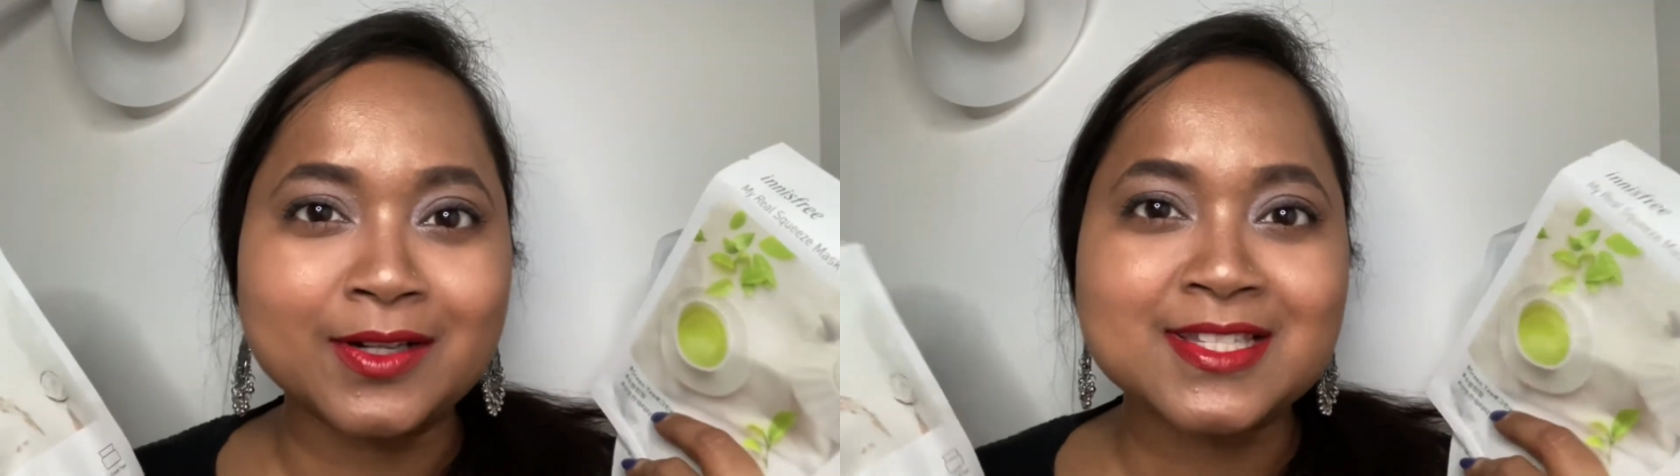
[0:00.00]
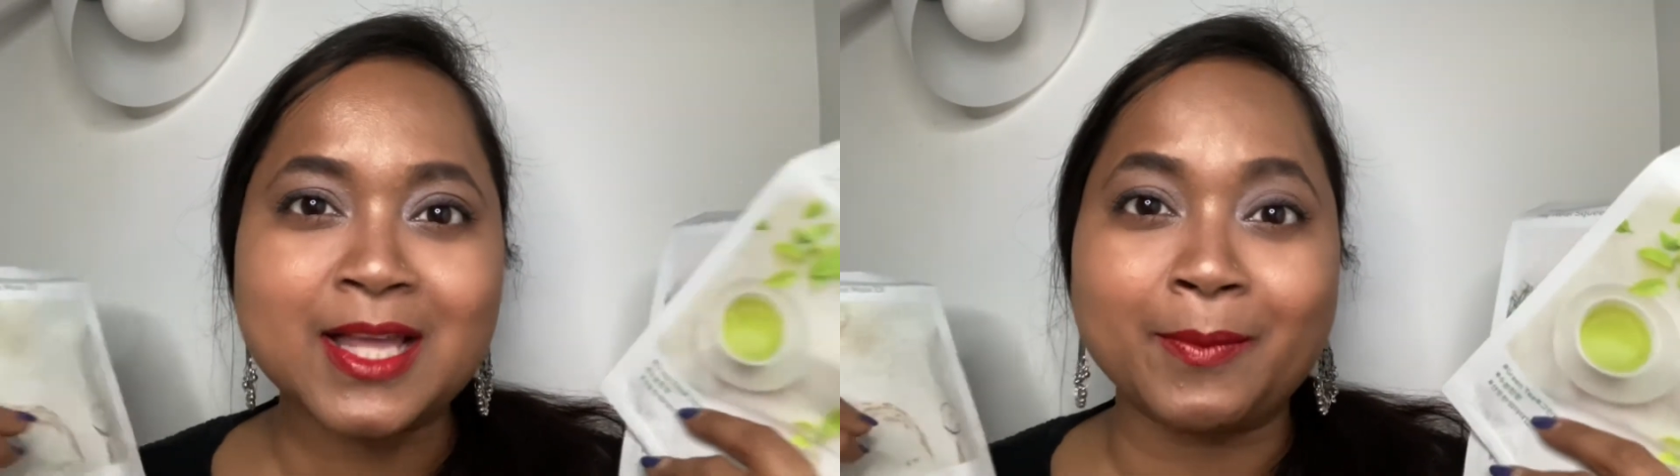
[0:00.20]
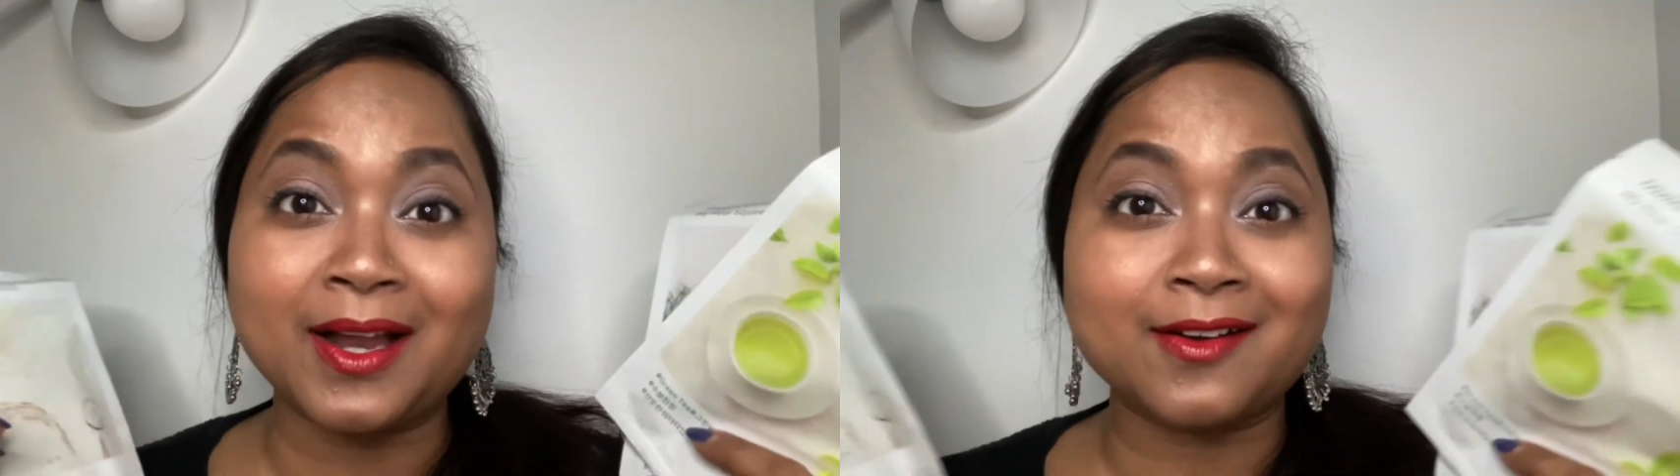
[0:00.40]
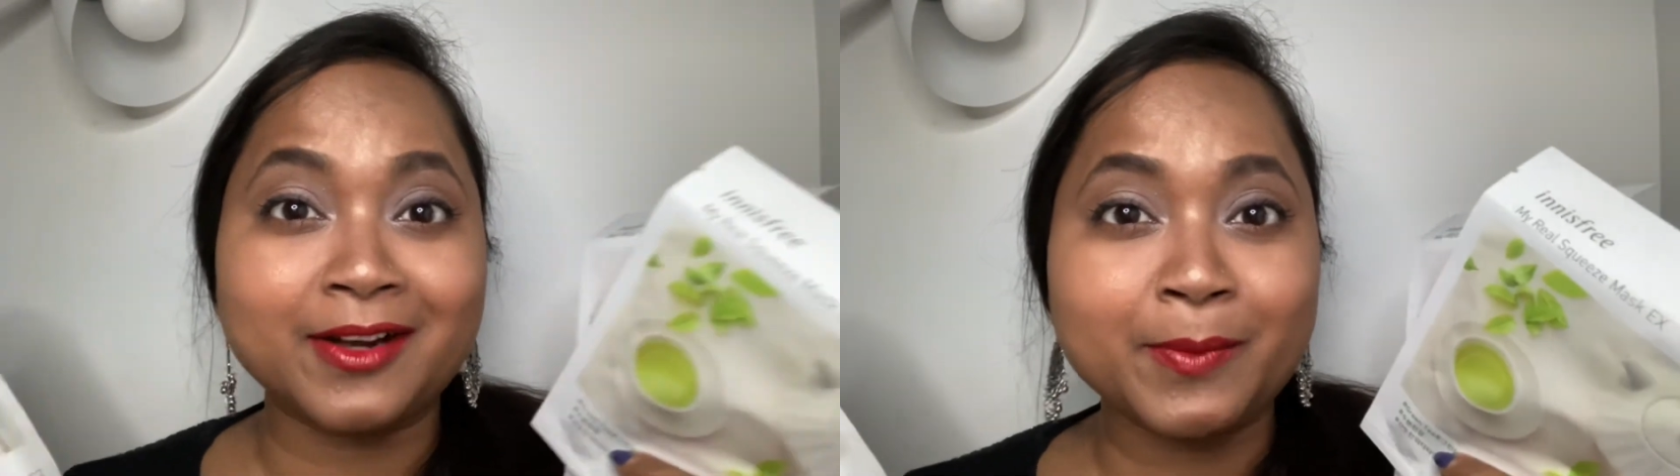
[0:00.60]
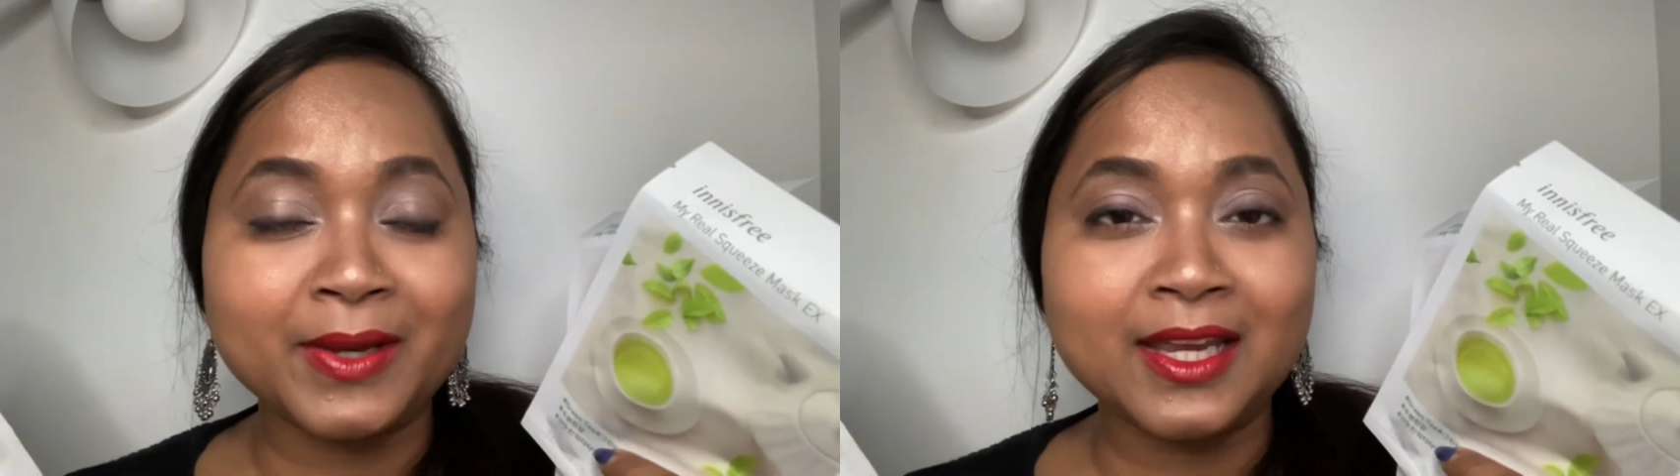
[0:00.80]
Some are
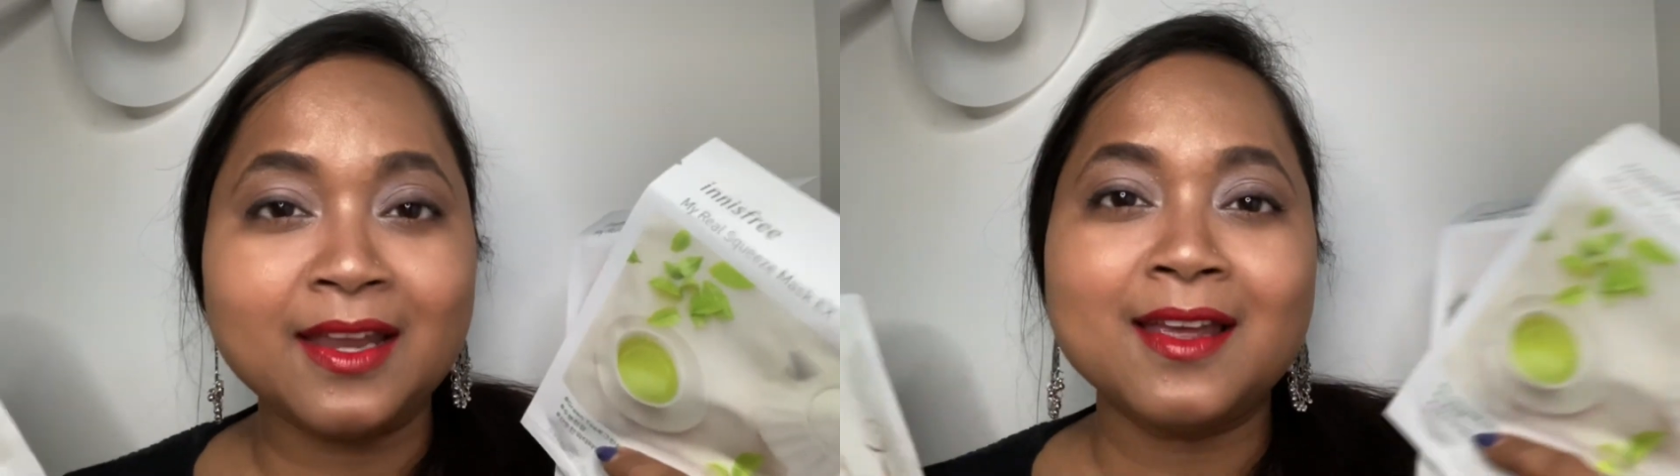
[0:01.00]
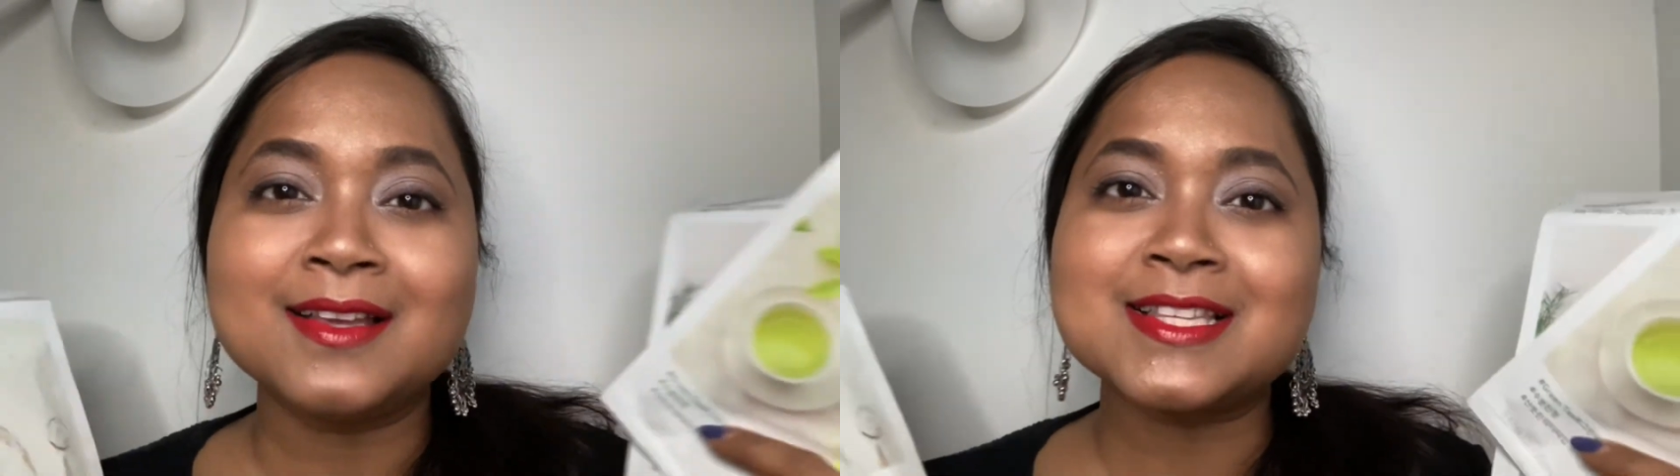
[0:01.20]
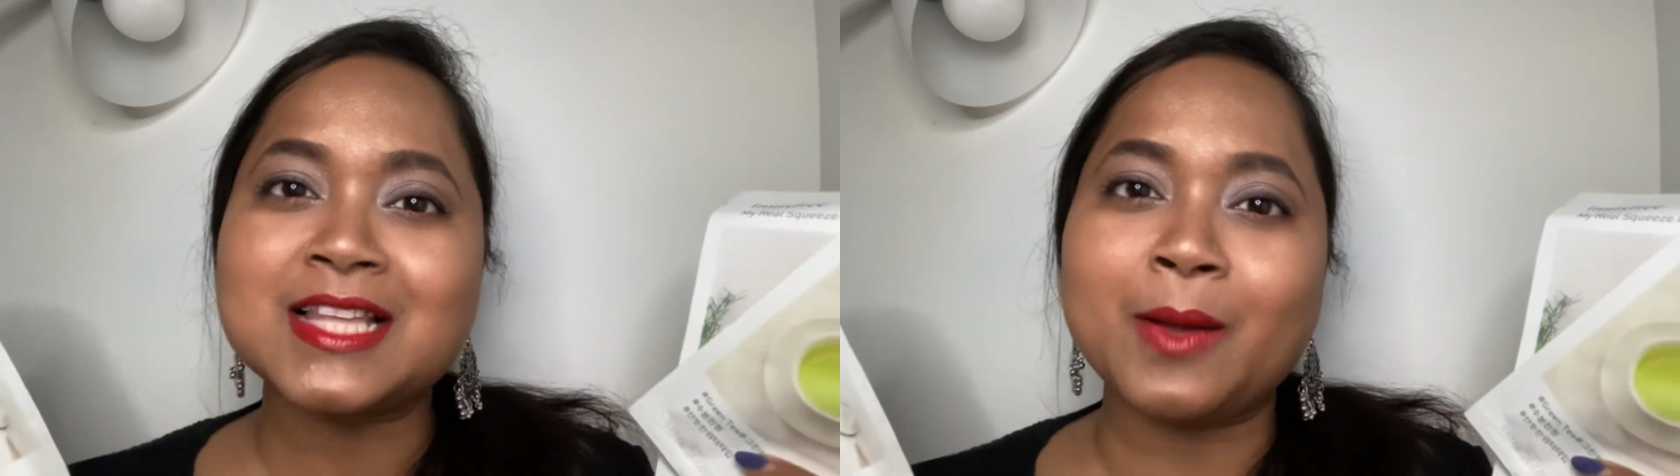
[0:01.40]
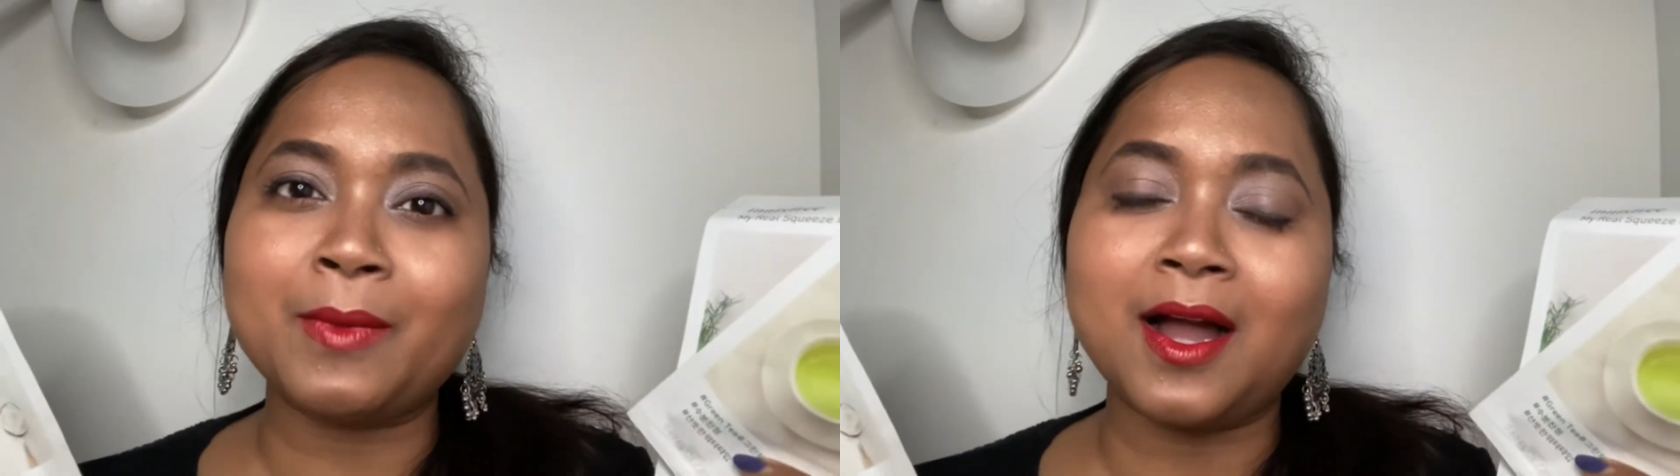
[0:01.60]
creamy, some